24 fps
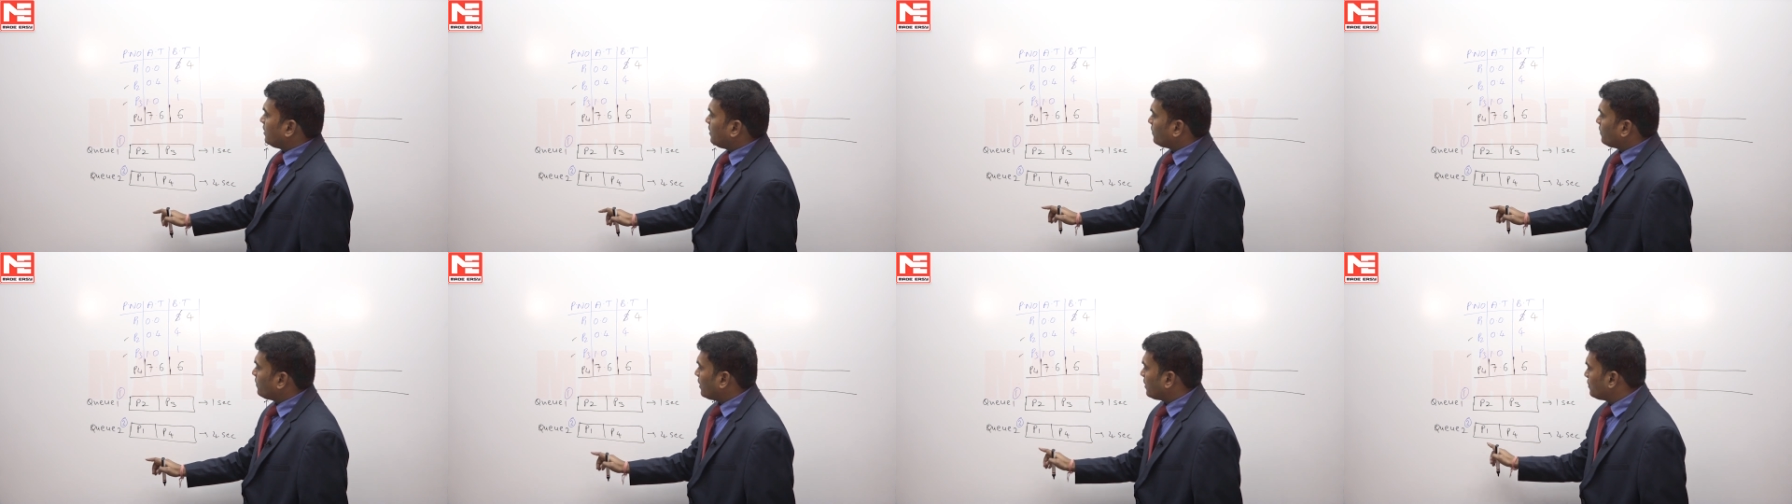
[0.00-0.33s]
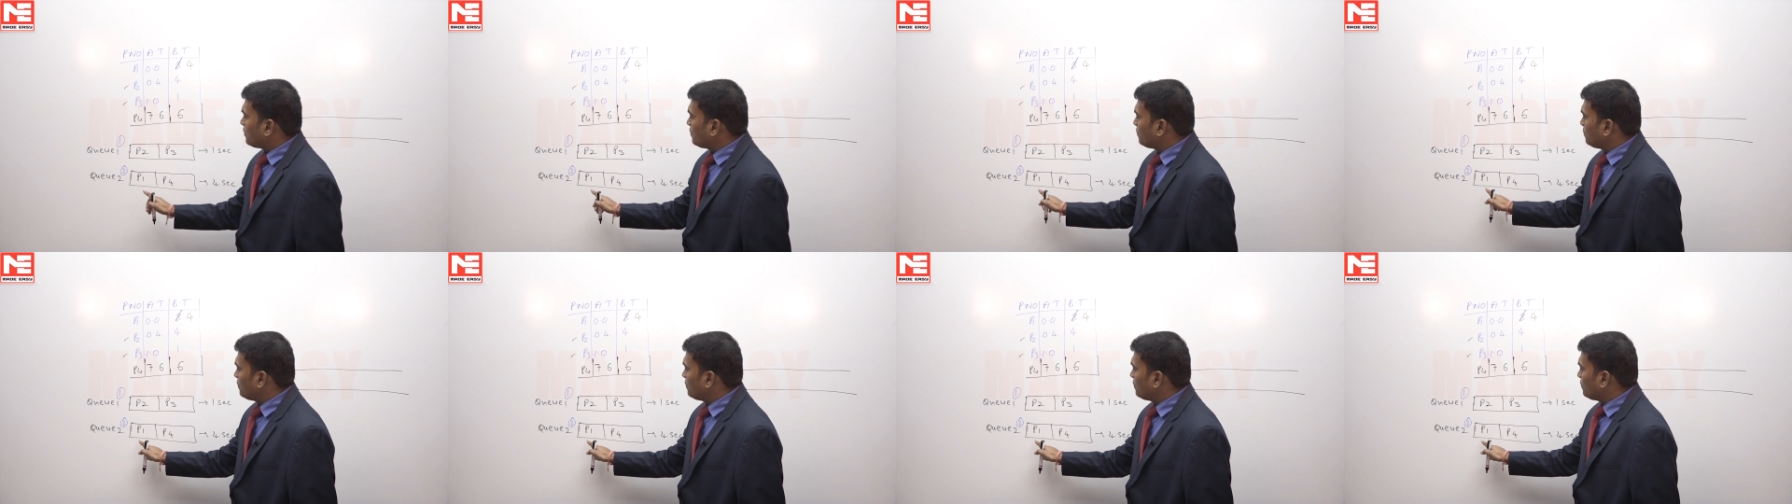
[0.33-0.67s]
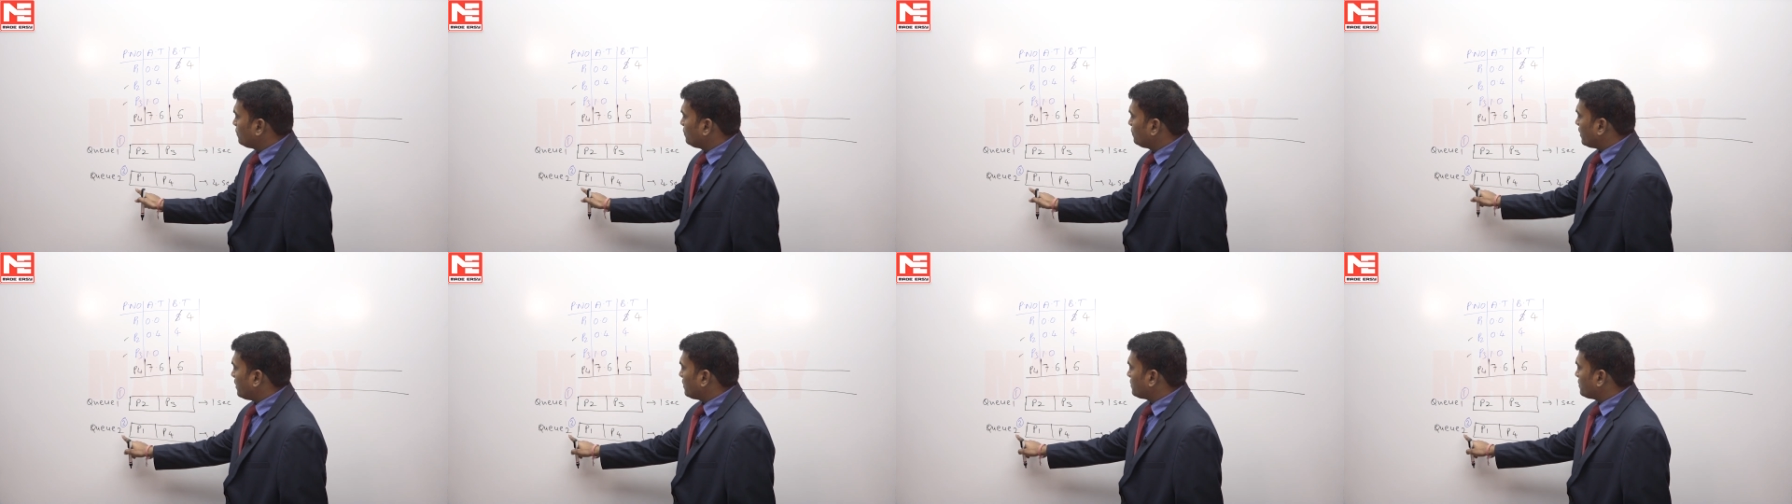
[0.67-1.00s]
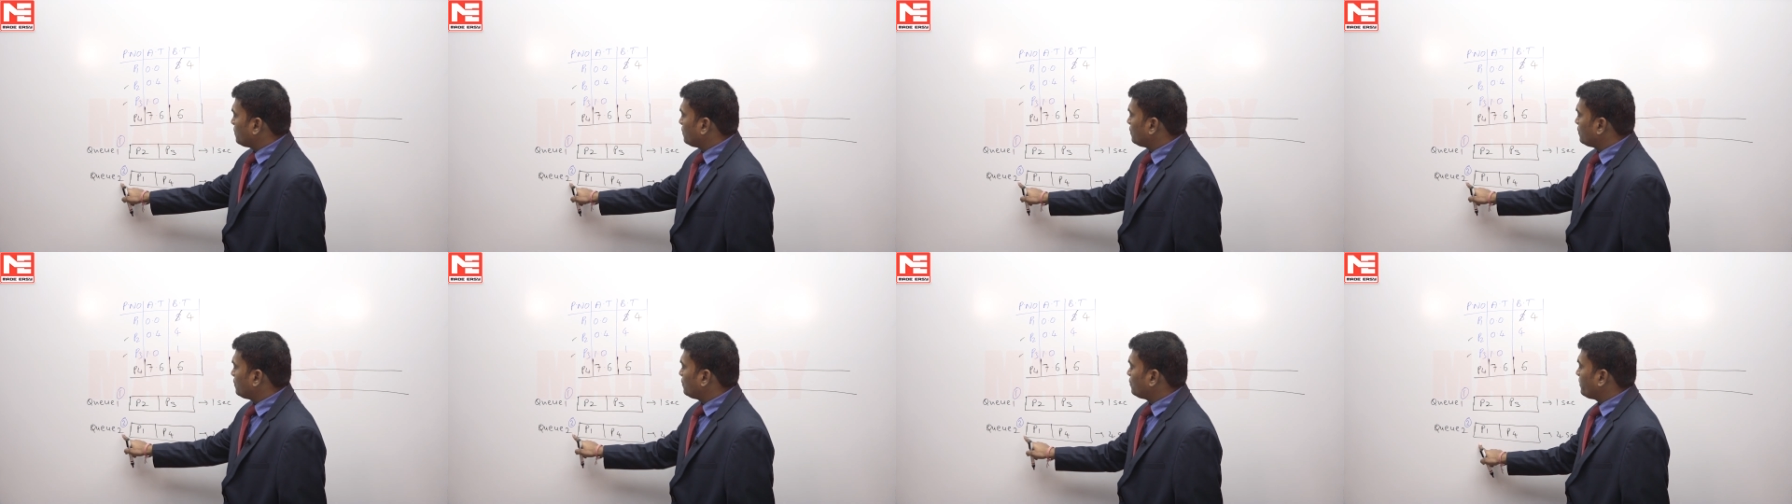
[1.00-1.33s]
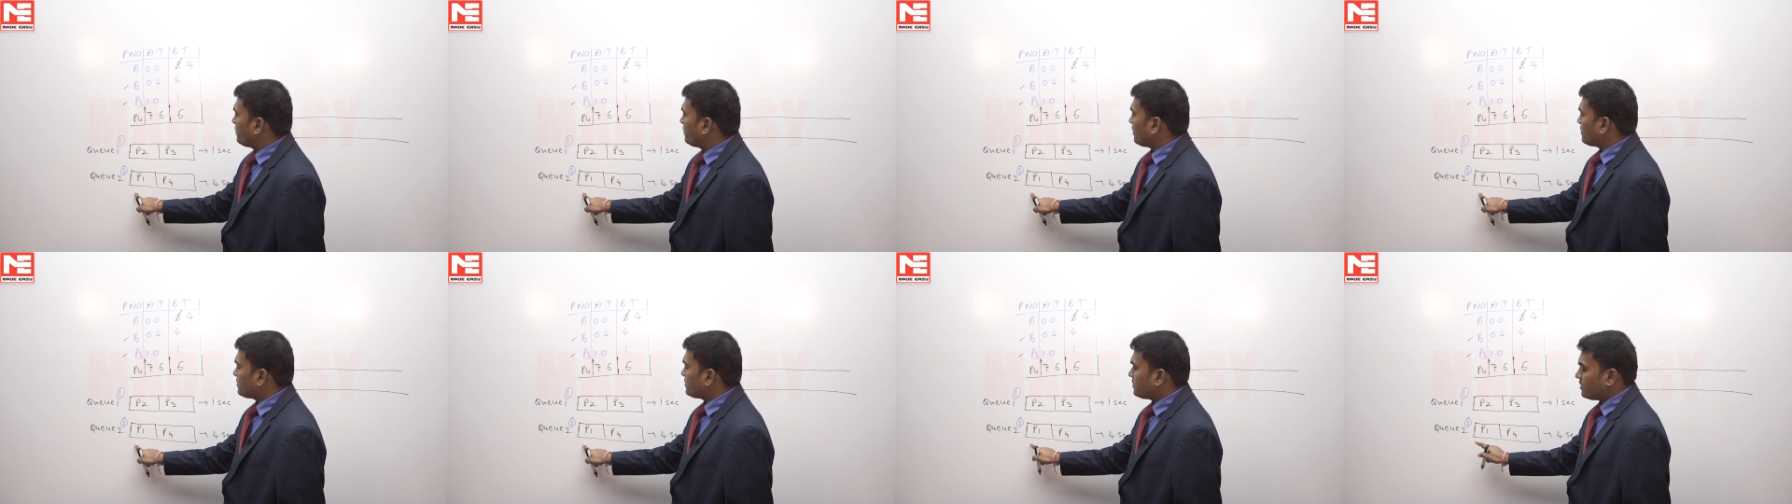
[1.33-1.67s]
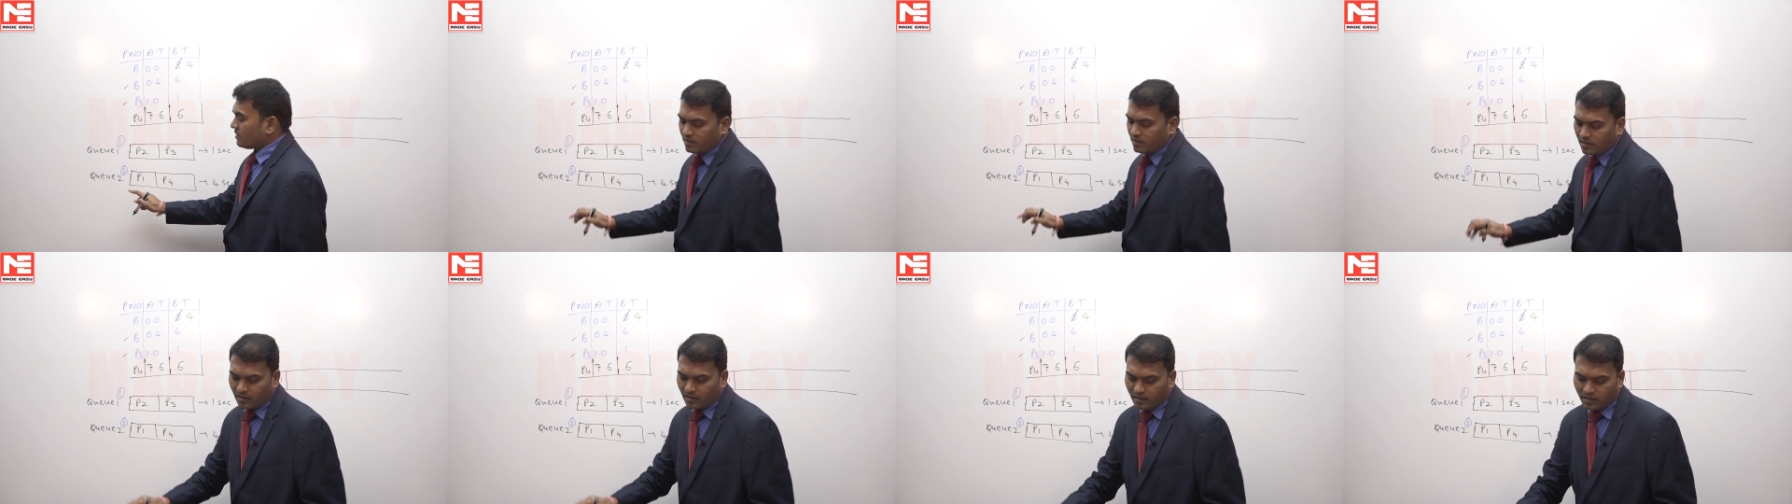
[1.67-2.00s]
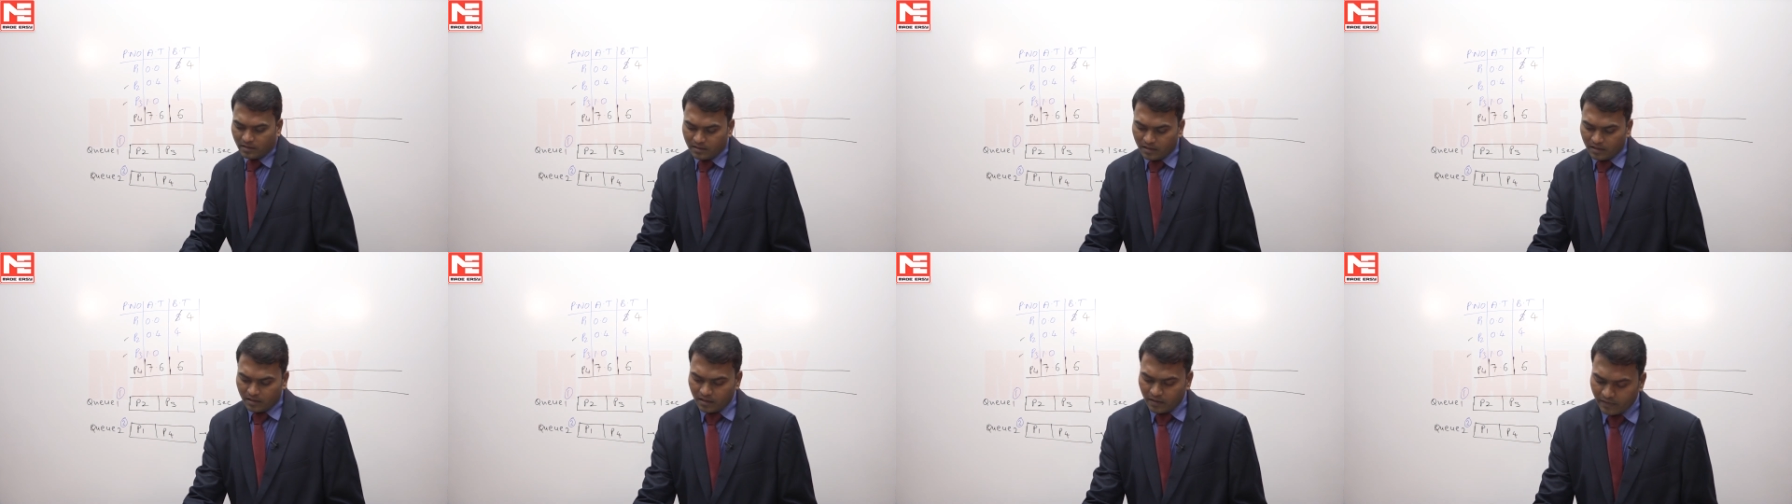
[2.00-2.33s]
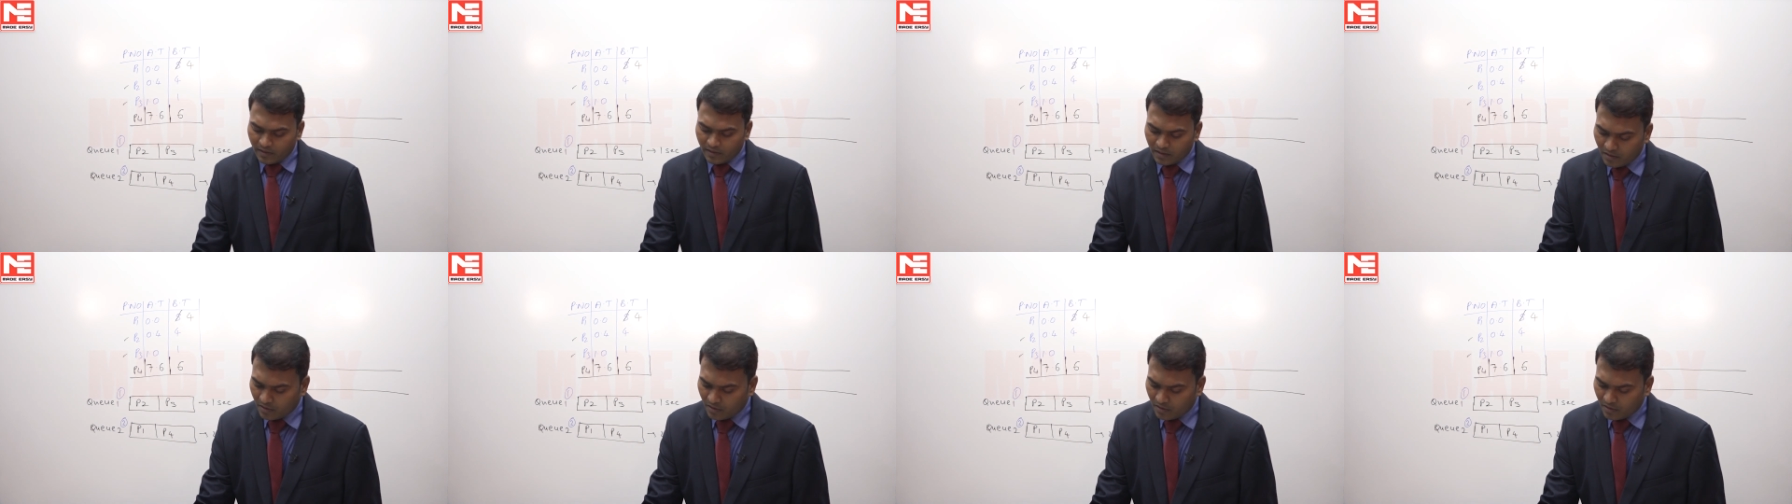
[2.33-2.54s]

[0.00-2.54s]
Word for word: okay Q2 you can execute two process is that